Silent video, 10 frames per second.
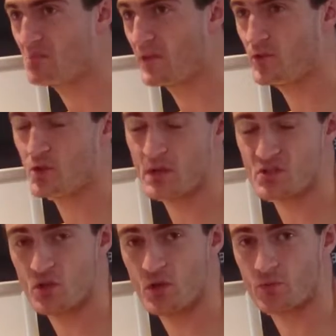If you're doing
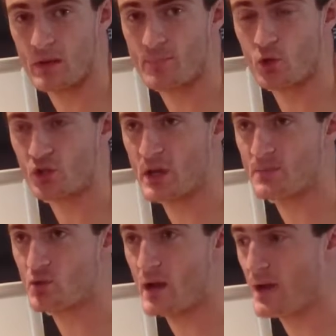2 to 3
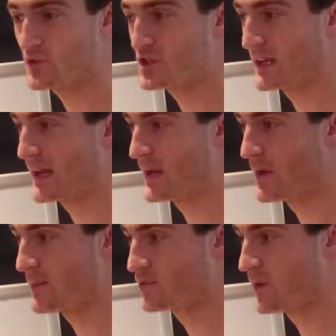push-ups, you're averaging
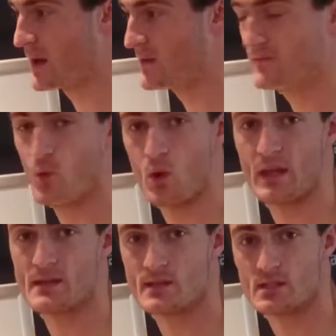anywhere between
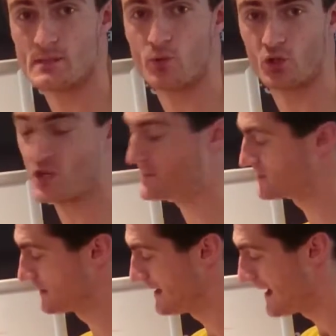40 and 60
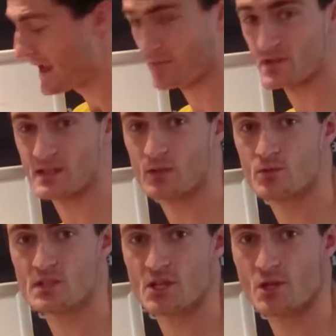push-ups every
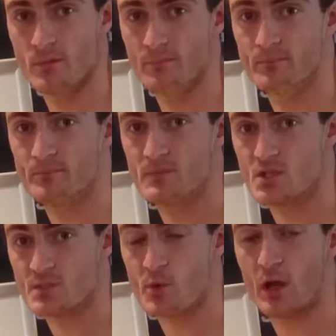single session,
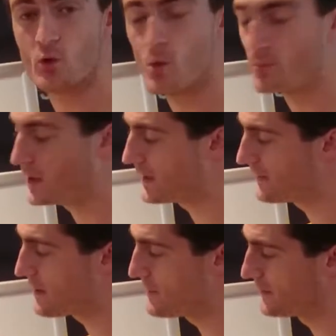just by incorporating
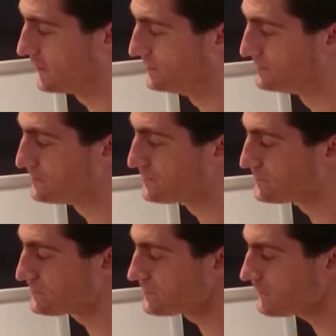that method.
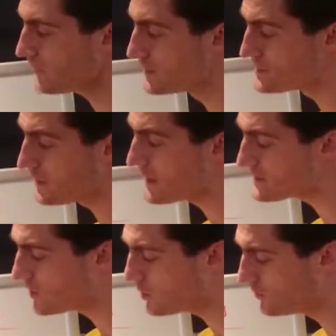So
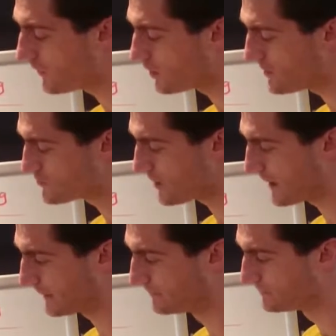that's total volume
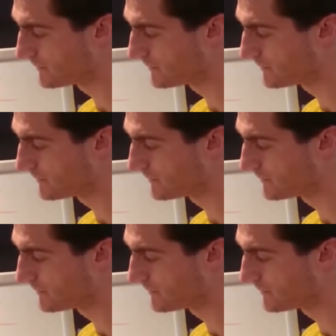training.